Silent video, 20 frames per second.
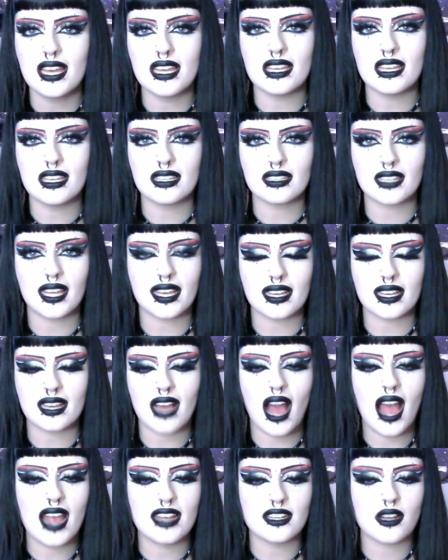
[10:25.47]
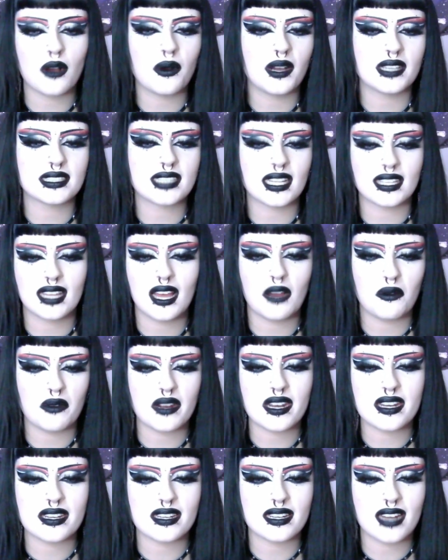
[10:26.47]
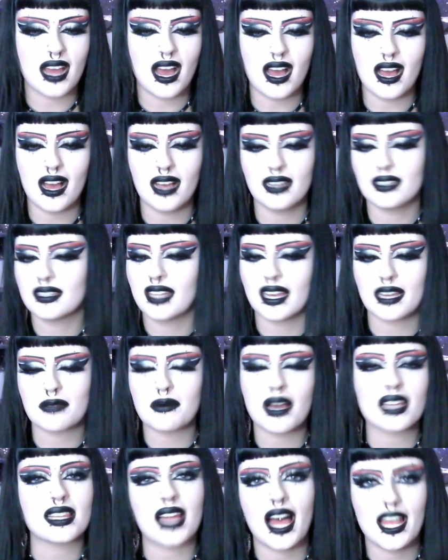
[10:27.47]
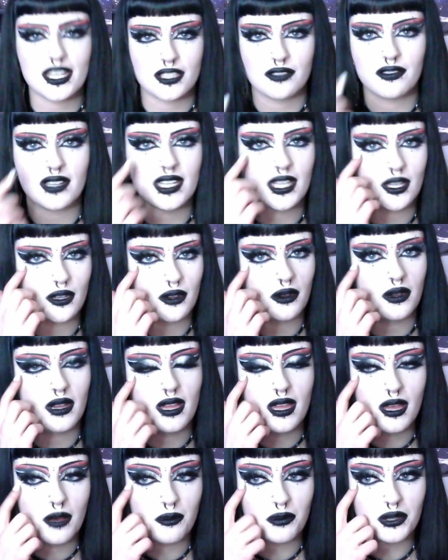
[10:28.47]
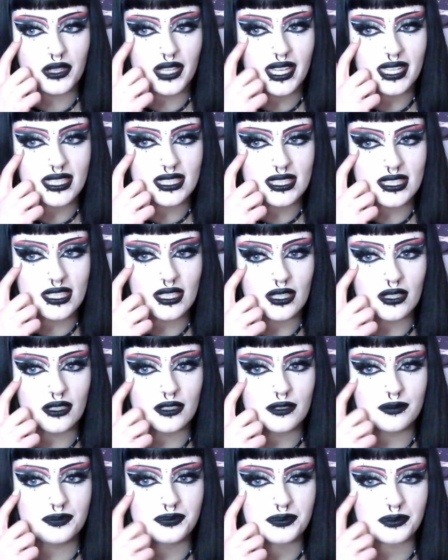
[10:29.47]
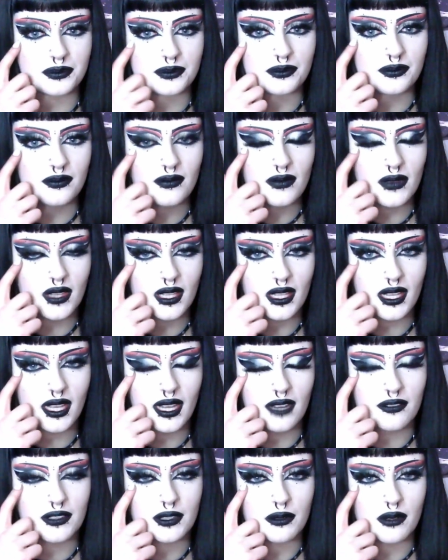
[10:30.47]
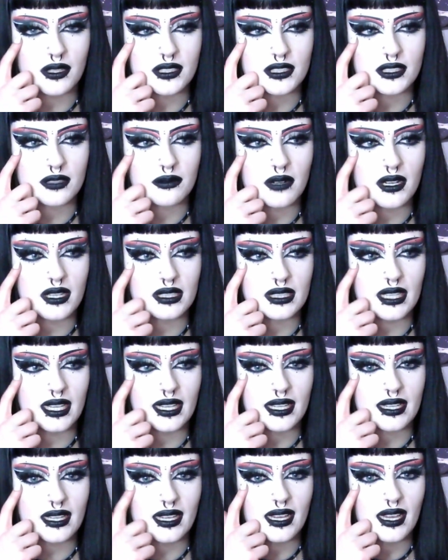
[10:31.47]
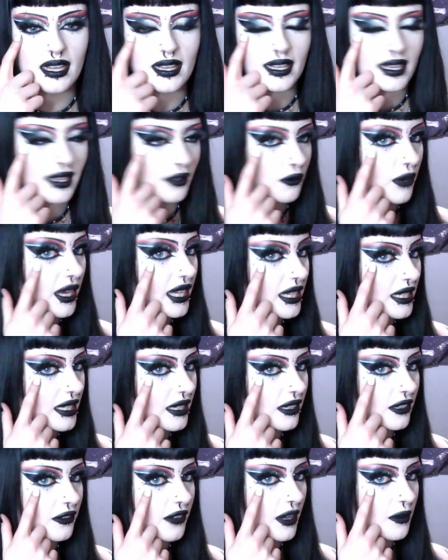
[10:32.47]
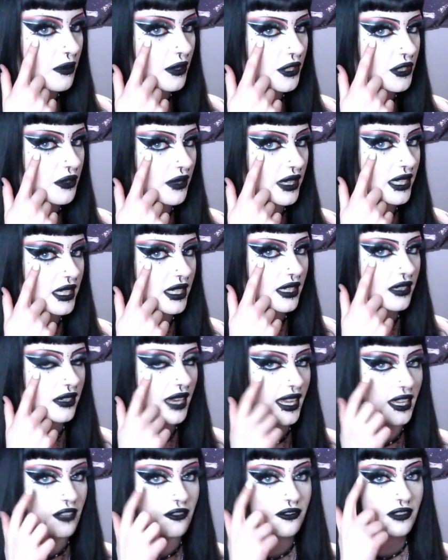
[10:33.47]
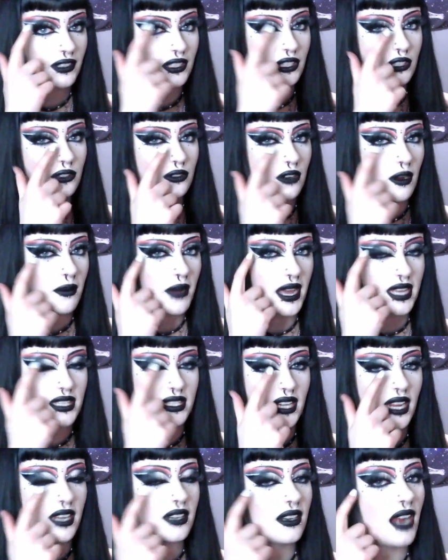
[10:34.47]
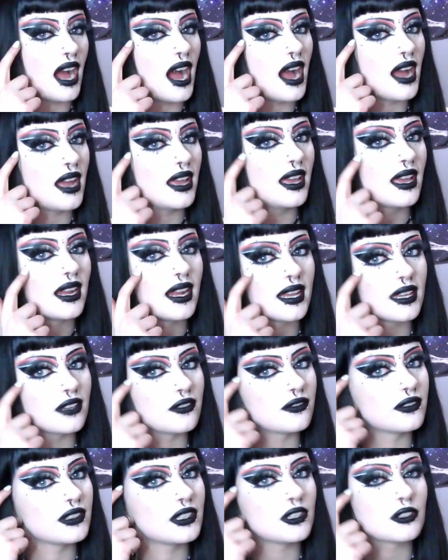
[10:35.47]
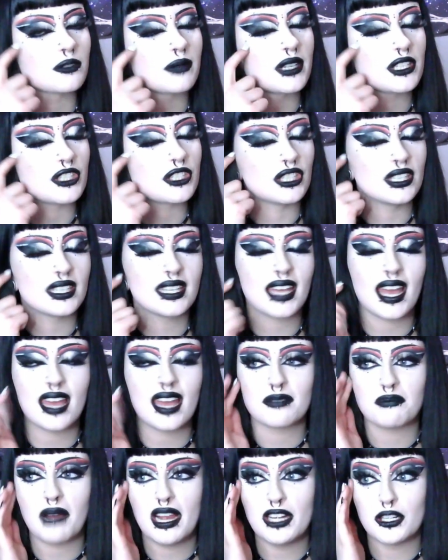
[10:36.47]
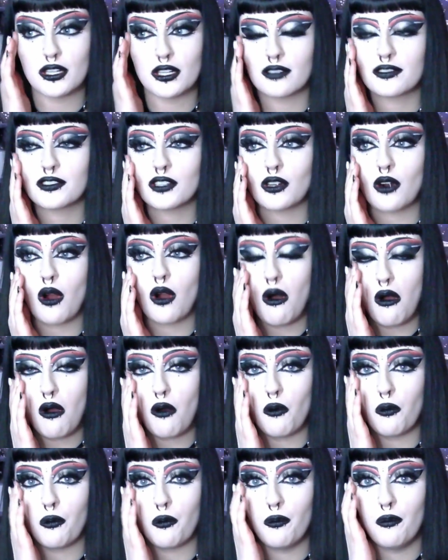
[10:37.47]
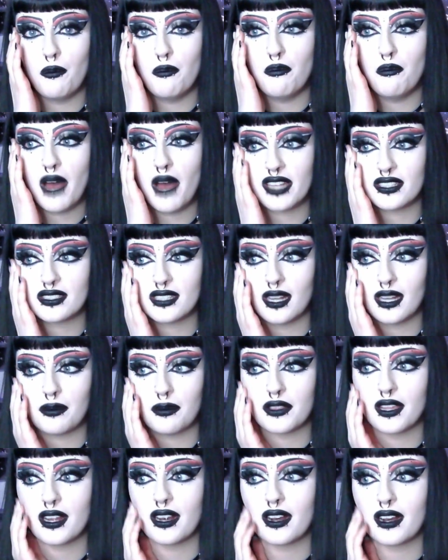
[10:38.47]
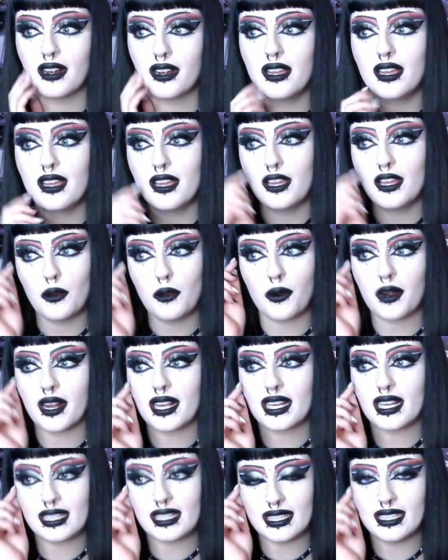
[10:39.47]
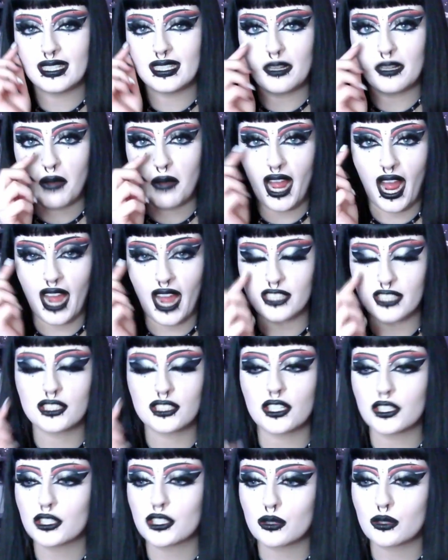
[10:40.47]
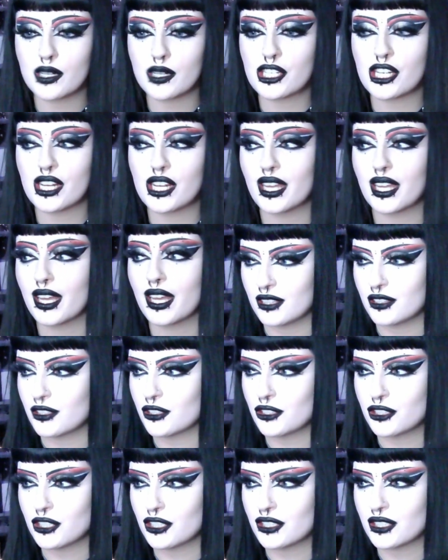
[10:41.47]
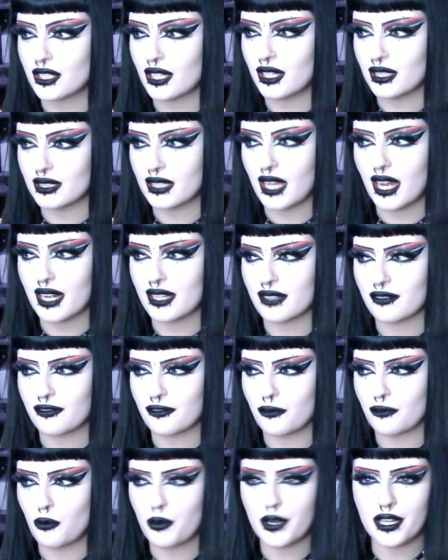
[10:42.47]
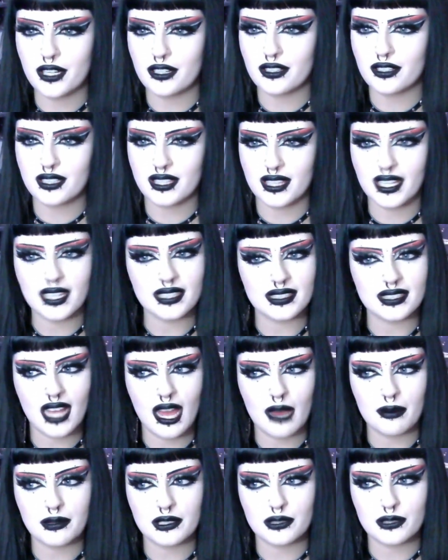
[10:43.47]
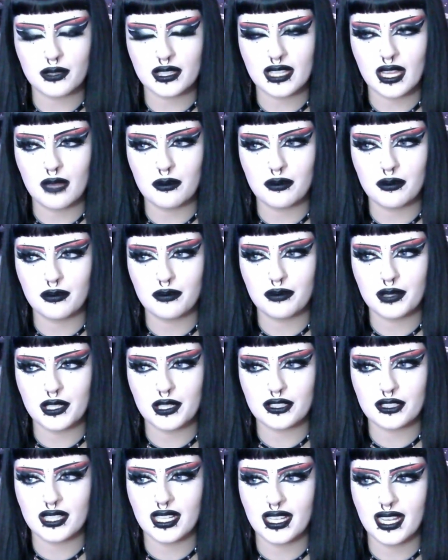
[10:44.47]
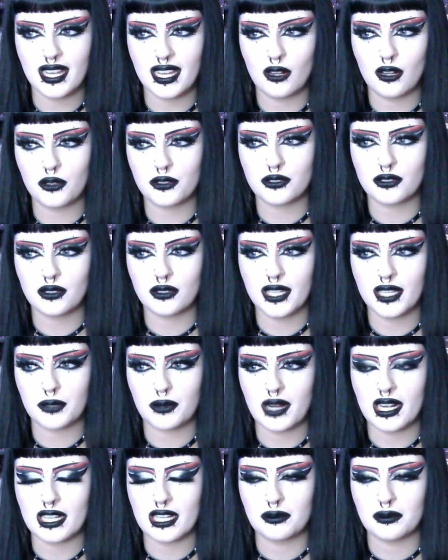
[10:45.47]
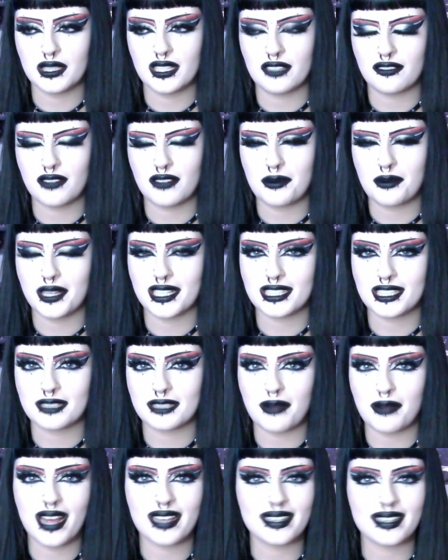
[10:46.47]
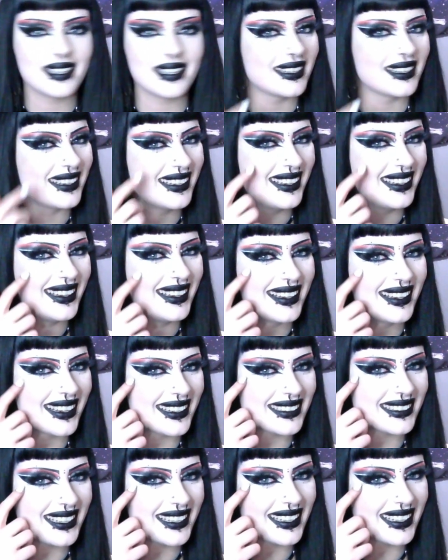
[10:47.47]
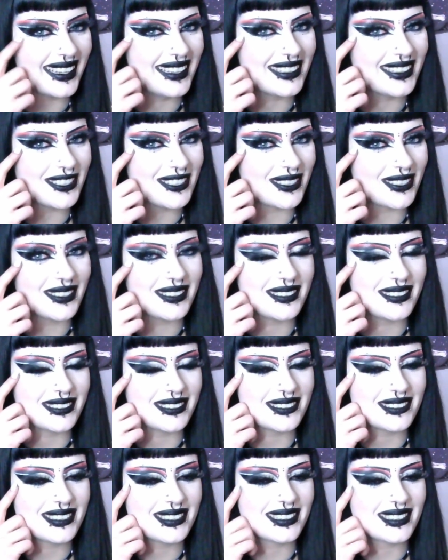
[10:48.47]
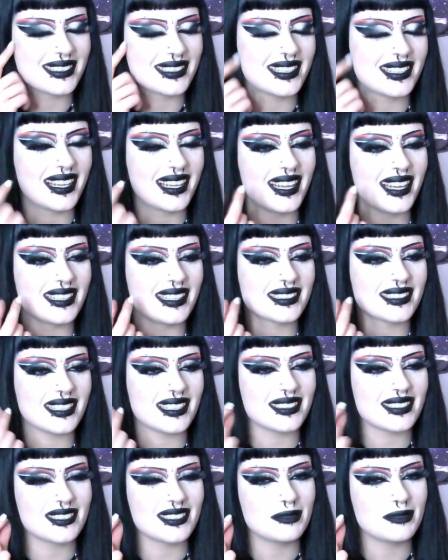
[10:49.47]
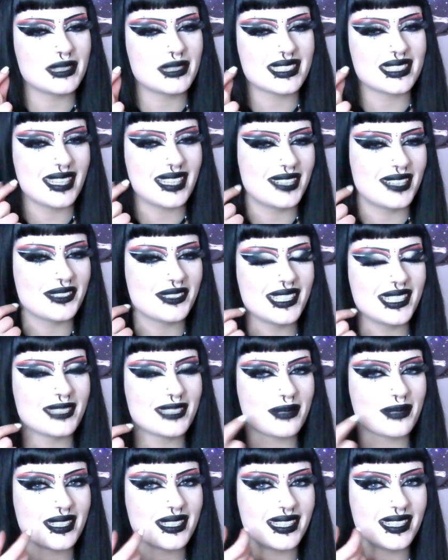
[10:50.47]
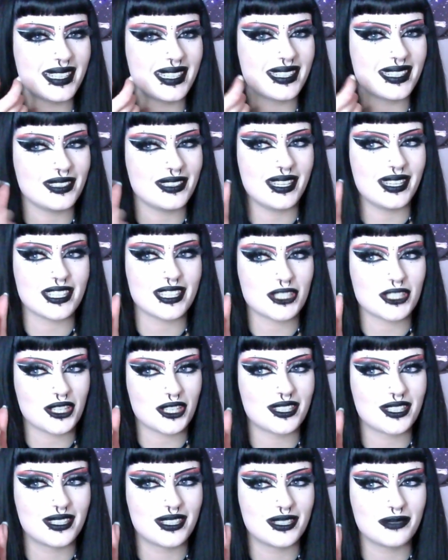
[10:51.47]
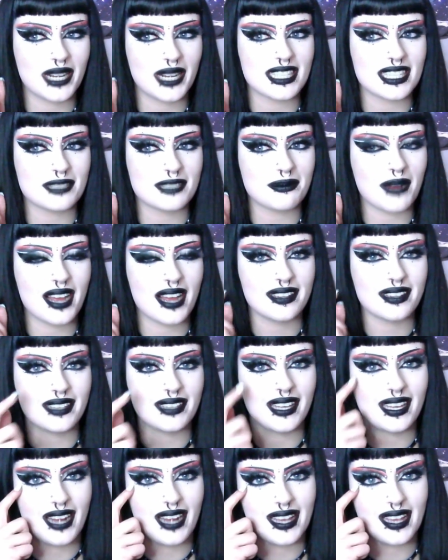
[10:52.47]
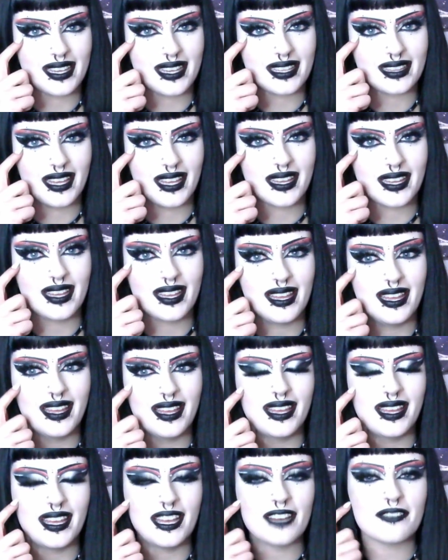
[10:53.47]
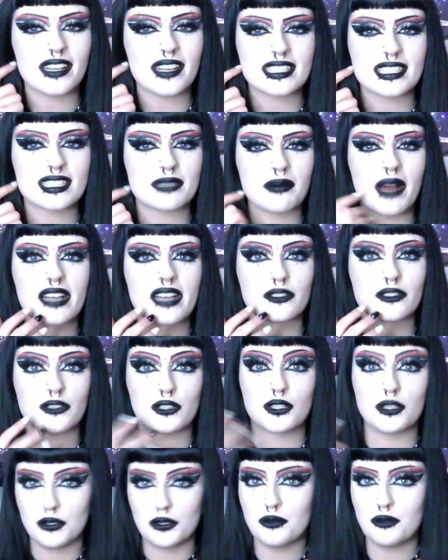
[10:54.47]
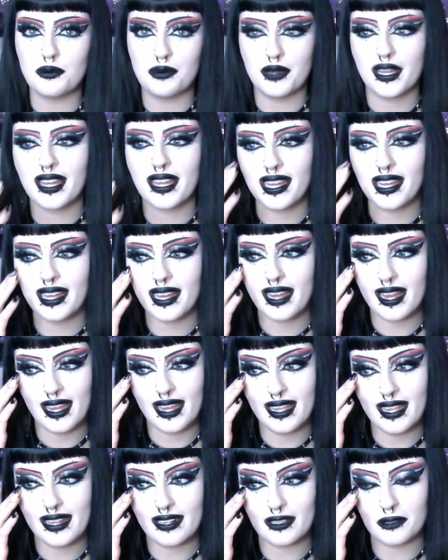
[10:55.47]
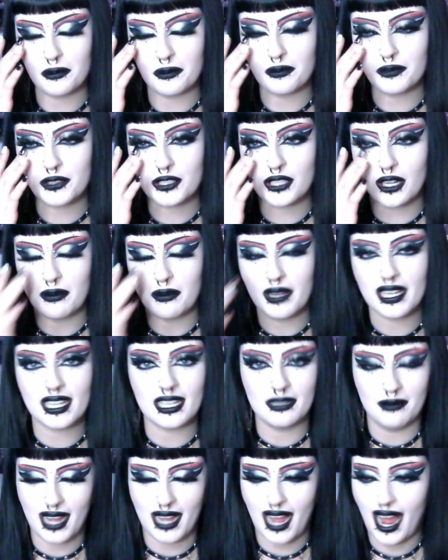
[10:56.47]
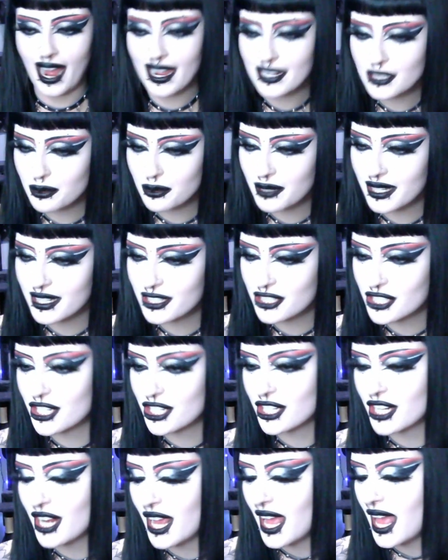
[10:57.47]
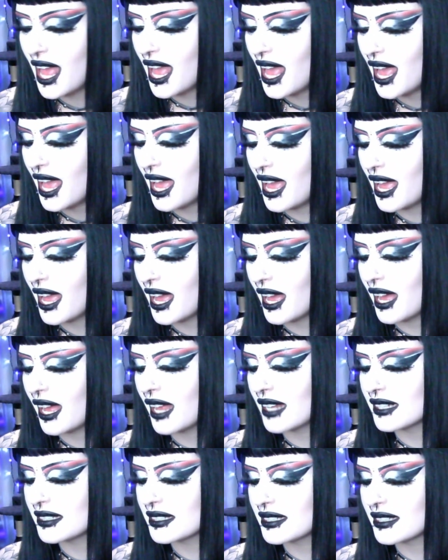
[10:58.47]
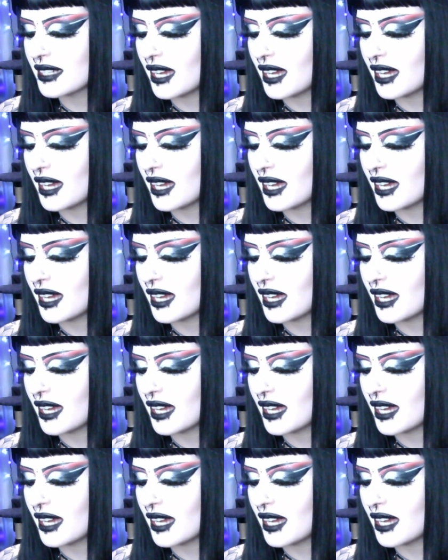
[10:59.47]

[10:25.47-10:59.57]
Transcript: Like, I know I said that when, like, in my last video, but, like, still, every once in a while, like right here, if I push right here, I can feel it throughout my entire eye, and I can feel it through my cheek, and my nerves are all messed up there. Where I clean it, my eye starts twitching. There's just a lot of weird things that happens with that piercing, and also, like, randomly if I'm, like, smiling, because, like, it turns, and it's a little bit sideways, but it'll, like, turn when I smile, and I can, like, if I smile too big, it'll start making my eye twitch, and,